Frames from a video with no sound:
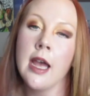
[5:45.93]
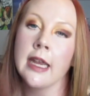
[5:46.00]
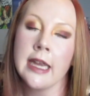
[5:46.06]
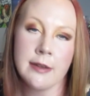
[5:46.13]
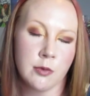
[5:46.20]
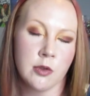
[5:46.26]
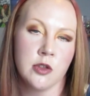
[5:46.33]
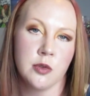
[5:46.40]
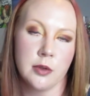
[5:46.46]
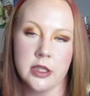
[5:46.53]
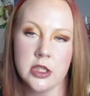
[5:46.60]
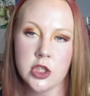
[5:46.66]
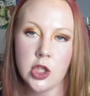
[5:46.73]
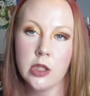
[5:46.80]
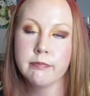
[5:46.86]
I gave one to
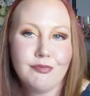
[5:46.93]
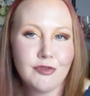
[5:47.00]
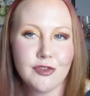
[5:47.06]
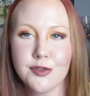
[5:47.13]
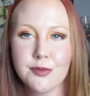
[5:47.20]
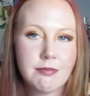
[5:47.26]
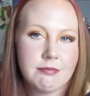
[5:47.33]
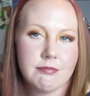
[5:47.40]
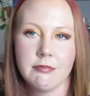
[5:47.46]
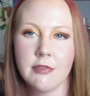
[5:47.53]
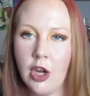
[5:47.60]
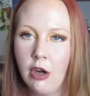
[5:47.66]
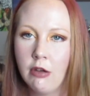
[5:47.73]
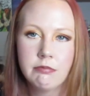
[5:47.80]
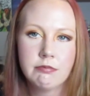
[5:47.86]
Alicia. Just,
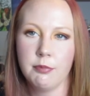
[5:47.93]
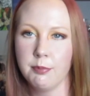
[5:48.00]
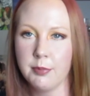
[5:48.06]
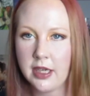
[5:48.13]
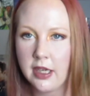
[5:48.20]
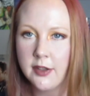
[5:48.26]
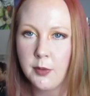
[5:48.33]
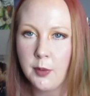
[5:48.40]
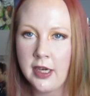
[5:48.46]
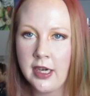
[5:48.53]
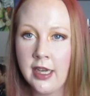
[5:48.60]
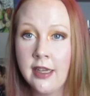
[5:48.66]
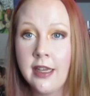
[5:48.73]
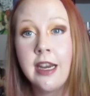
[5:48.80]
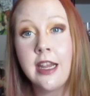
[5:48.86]
you know, because why
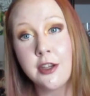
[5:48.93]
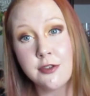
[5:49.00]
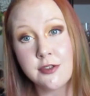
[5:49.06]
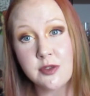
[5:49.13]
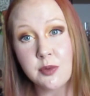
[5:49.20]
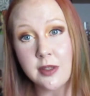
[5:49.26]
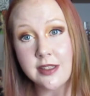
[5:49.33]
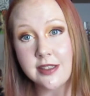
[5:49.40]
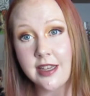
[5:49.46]
not? And I used one